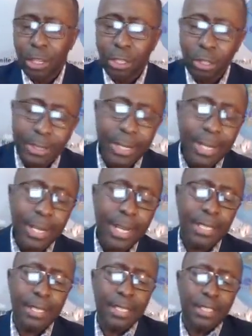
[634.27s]
You see,
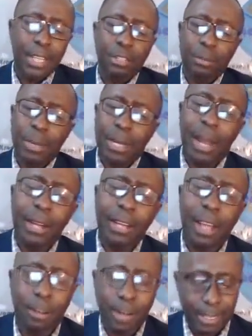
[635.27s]
ladies and gentlemen, earlier
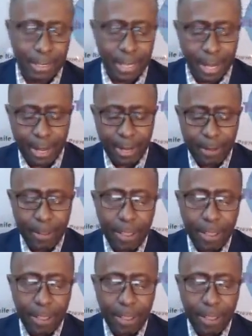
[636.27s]
on I say,